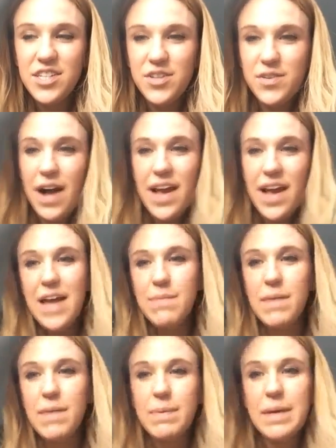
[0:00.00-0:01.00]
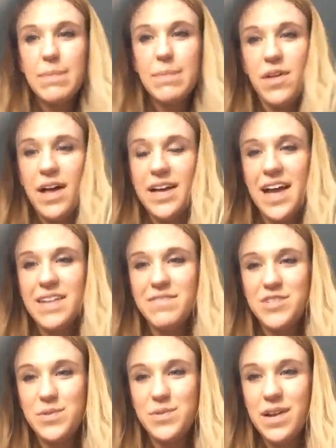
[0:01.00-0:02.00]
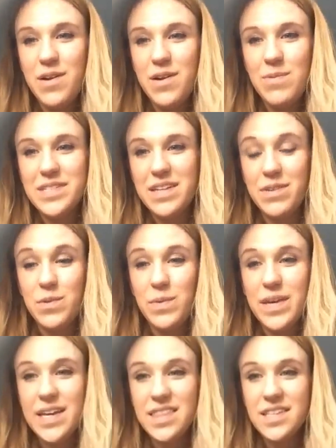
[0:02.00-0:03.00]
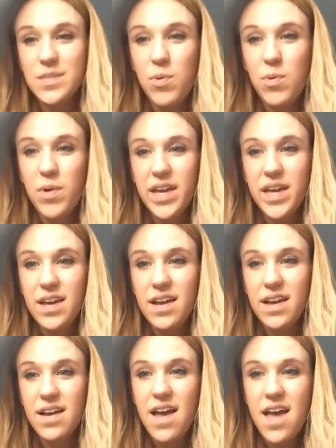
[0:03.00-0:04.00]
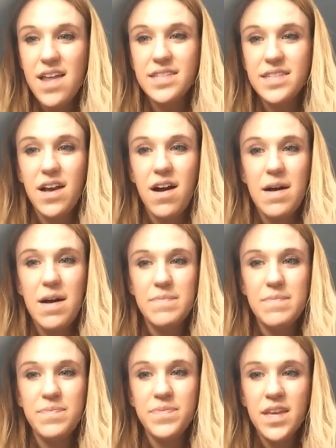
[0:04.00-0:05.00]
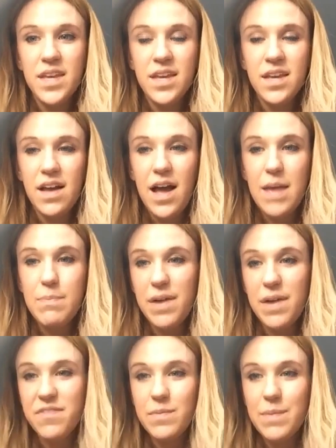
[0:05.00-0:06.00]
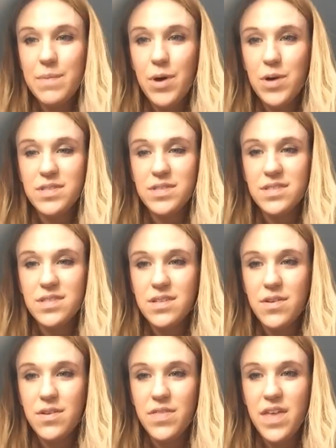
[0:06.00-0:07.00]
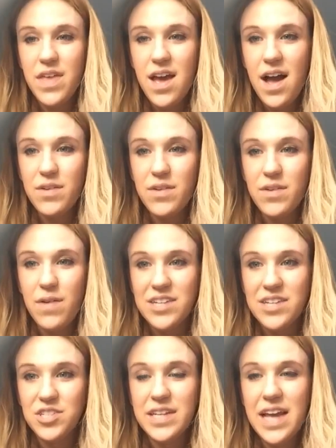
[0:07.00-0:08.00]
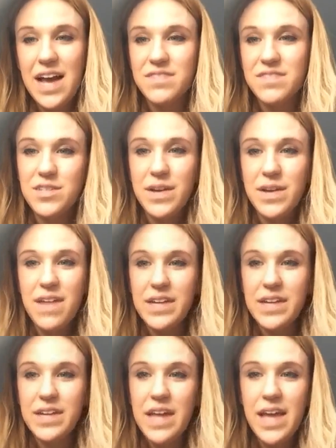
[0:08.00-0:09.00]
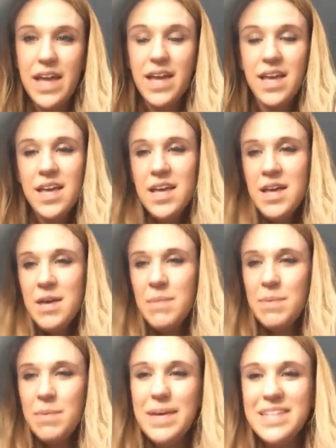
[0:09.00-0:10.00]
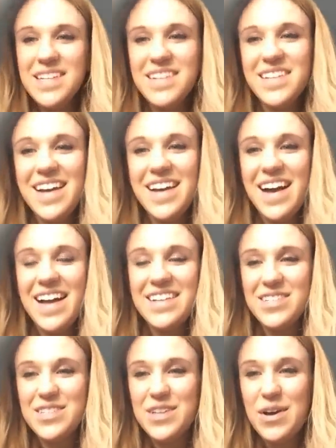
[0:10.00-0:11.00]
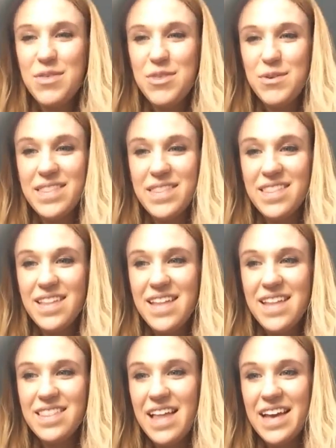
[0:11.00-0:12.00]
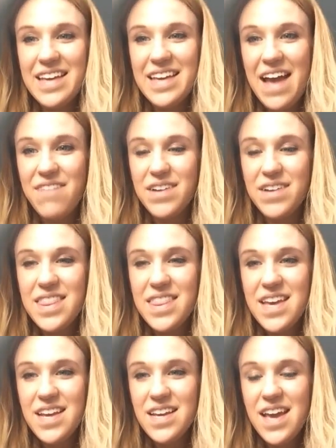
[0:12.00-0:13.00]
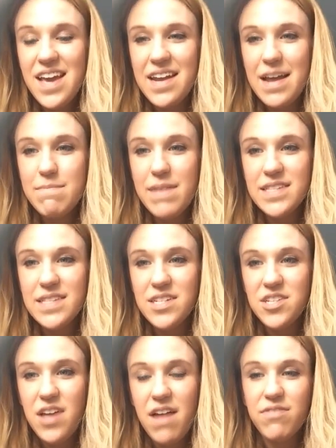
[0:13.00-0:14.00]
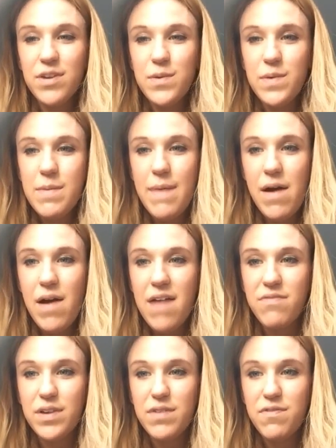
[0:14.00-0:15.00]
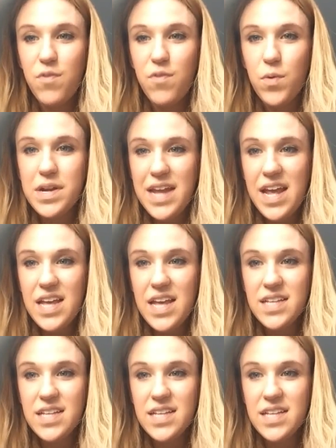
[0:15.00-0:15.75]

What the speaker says: I add my people. I kind of do one almost every week at this point, and I buffer my posts so that I don't actually have to do it every day. But basically, I just go through and like everything, and I message everyone about every 4 days.